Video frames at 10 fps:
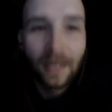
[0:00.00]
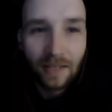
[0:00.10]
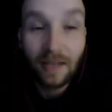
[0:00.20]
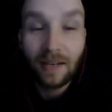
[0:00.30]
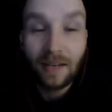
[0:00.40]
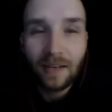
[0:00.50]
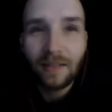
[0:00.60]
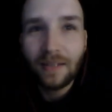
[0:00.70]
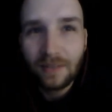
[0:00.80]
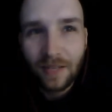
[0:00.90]
Yeah, he
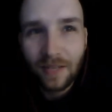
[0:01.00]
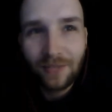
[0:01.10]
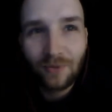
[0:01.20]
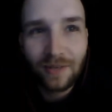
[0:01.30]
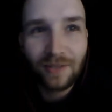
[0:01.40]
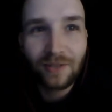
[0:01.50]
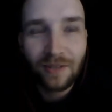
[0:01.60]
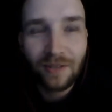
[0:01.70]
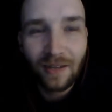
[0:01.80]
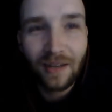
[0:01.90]
had his
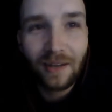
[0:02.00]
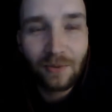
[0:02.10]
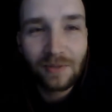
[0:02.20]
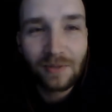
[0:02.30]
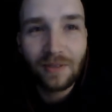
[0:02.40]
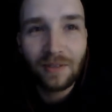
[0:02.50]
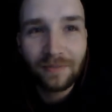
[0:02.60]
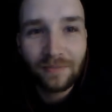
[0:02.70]
rendition of that. That was the